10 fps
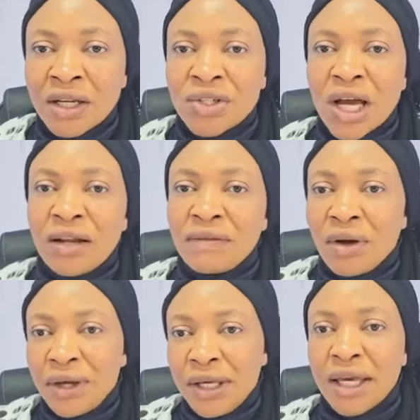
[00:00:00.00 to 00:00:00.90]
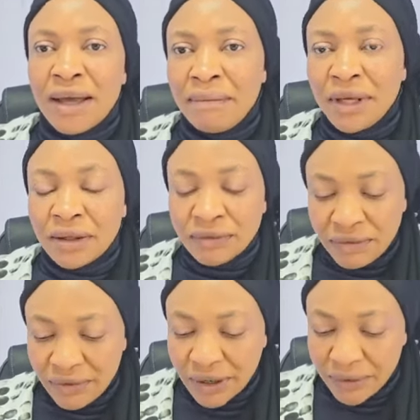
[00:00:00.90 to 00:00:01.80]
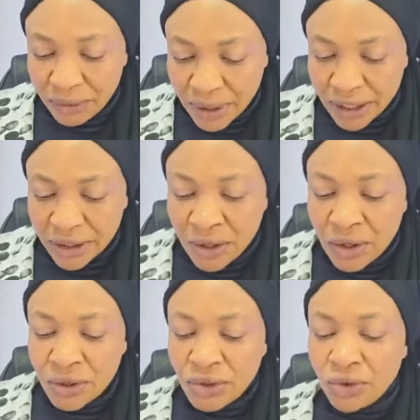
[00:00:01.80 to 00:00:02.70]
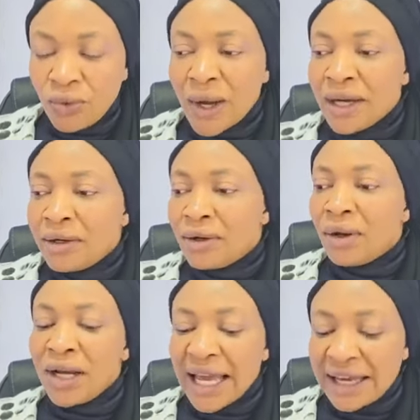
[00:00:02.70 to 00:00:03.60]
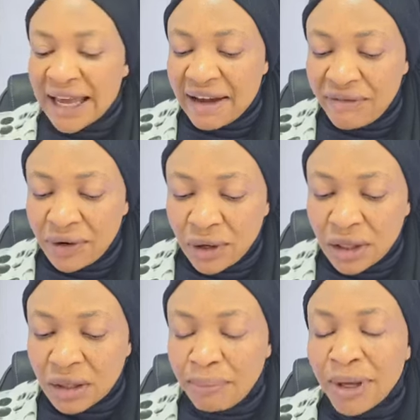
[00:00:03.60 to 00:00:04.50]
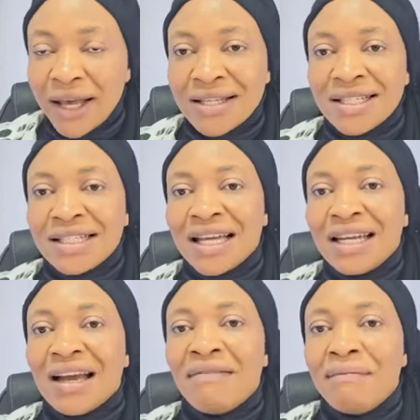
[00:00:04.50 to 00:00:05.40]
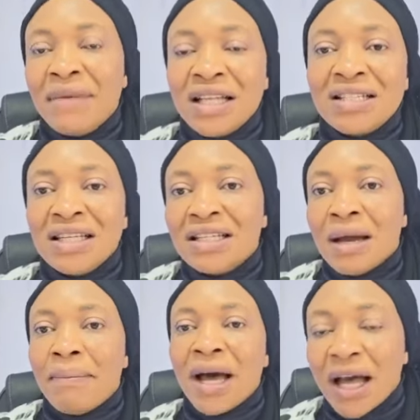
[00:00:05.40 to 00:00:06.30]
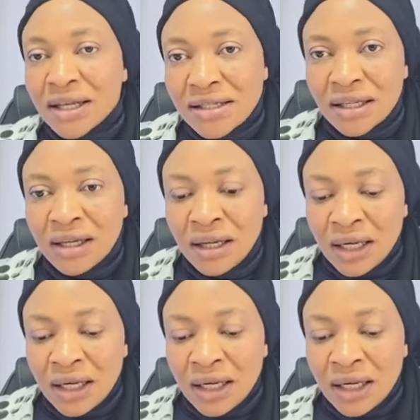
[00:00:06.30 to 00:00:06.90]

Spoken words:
Child of God, hear me very well. You are not like every other person that they have met in their past.